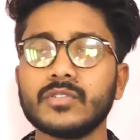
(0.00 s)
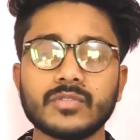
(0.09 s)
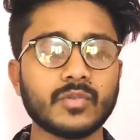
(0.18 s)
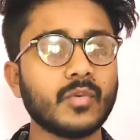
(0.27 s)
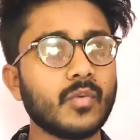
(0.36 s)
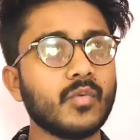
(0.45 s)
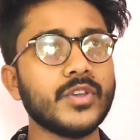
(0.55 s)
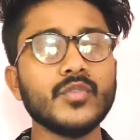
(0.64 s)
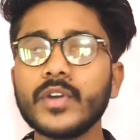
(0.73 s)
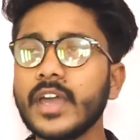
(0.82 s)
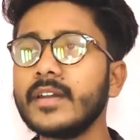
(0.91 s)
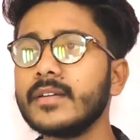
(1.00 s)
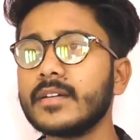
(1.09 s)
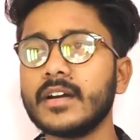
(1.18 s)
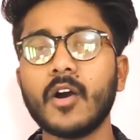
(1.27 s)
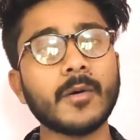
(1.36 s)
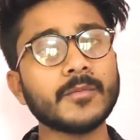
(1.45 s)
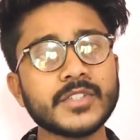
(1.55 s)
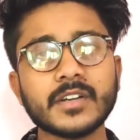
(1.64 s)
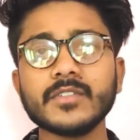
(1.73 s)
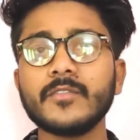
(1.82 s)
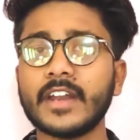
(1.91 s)
So you can
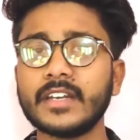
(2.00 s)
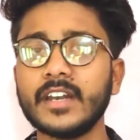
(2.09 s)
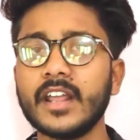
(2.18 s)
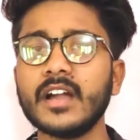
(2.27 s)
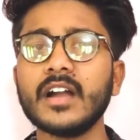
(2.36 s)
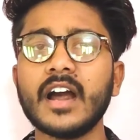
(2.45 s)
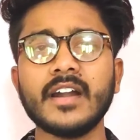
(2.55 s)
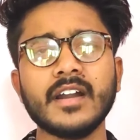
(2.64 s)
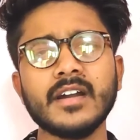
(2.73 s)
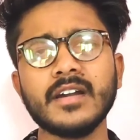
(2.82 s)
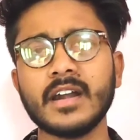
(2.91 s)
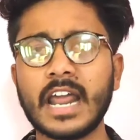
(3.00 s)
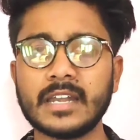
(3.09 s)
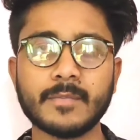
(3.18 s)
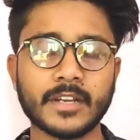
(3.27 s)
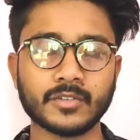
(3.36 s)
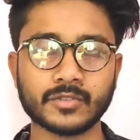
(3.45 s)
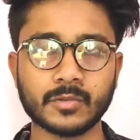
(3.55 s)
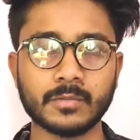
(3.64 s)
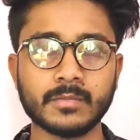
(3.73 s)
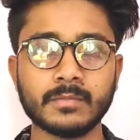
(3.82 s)
observe the bacteria under light microscope,